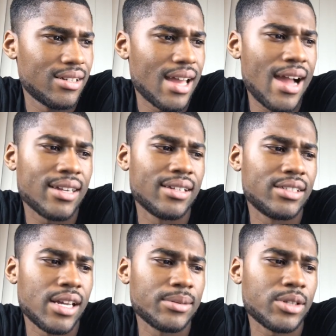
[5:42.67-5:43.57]
I get
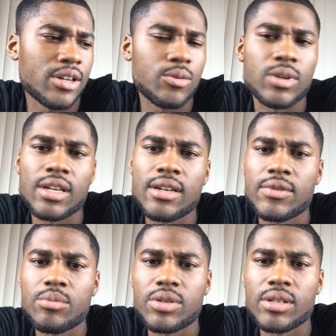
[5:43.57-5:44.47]
James Harden won the
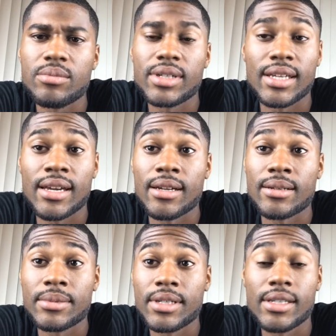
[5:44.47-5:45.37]
MVP, but
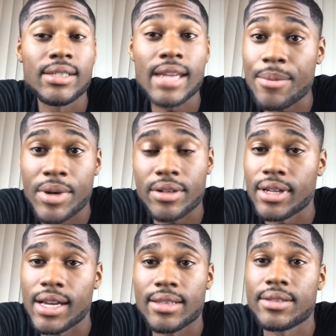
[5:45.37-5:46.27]
damn, He's not better
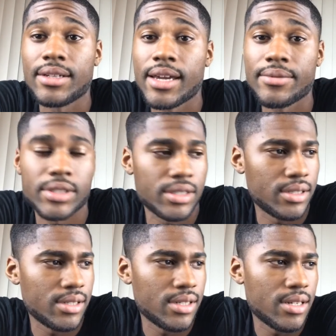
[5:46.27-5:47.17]
than Anthony Davis.
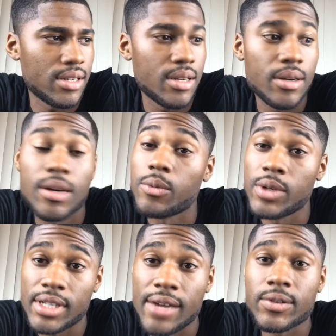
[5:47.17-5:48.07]
We
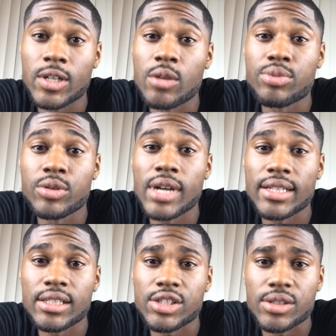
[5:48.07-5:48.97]
definitely gonna prove that
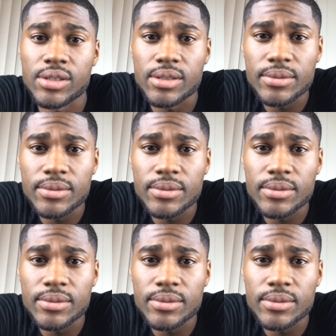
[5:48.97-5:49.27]
this year.